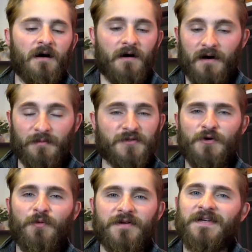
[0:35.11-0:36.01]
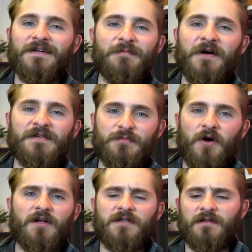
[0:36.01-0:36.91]
I'm super excited about this
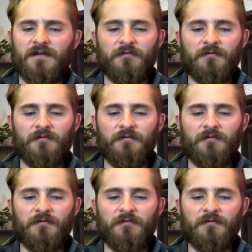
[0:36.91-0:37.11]
project.